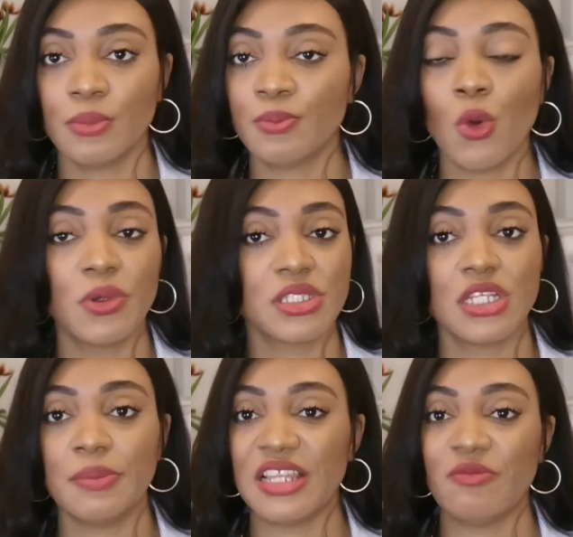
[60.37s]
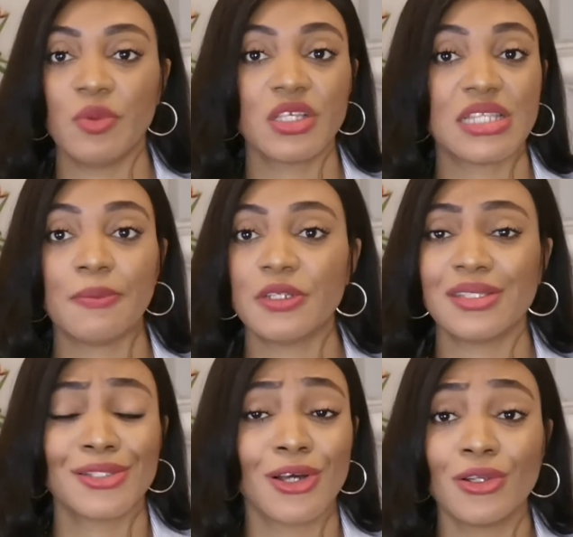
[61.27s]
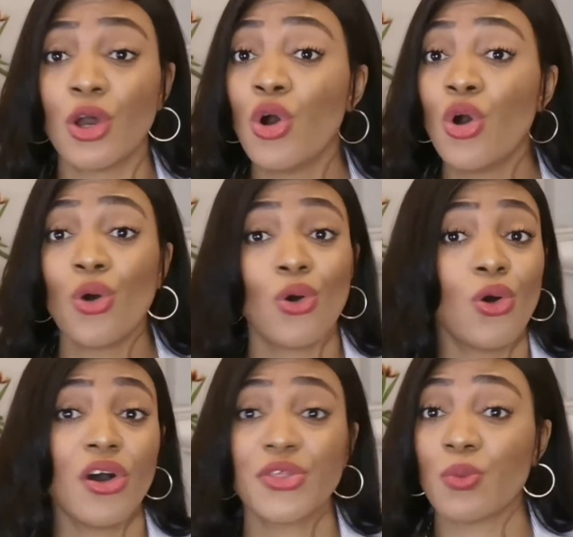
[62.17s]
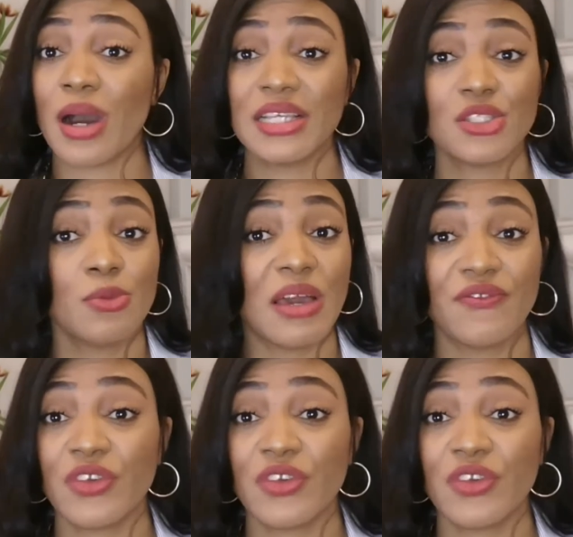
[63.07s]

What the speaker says: no one's going to believe me because that person's gone. Or otherwise you might